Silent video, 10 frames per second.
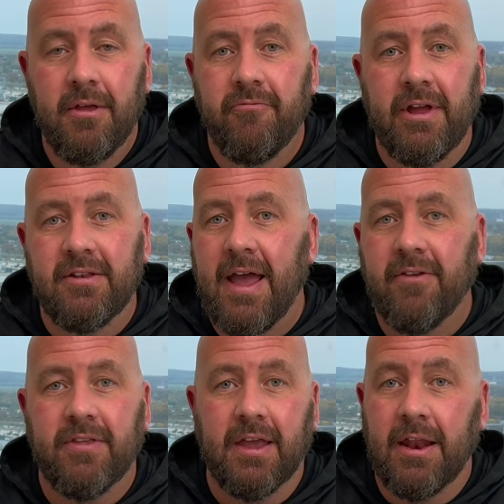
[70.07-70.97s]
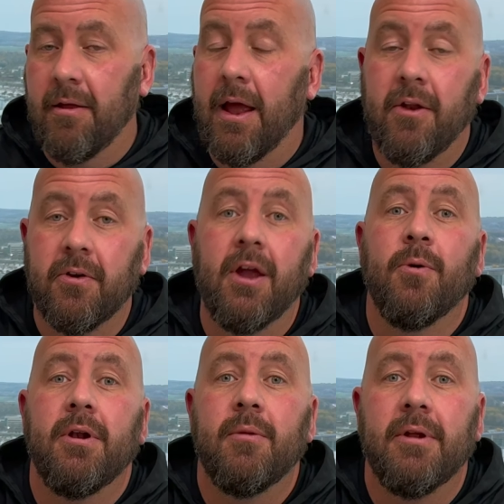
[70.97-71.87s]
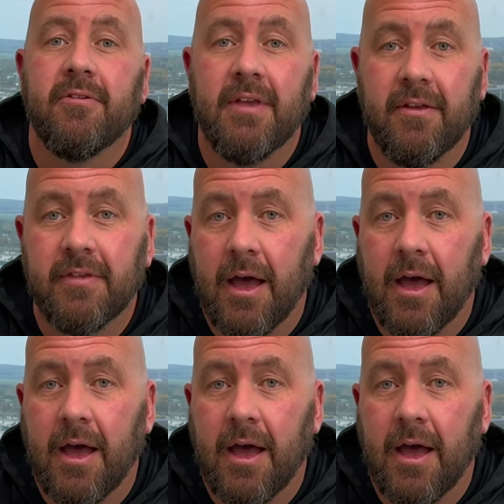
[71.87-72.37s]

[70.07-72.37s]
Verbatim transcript: fantastic. And I, I don't care what anybody says.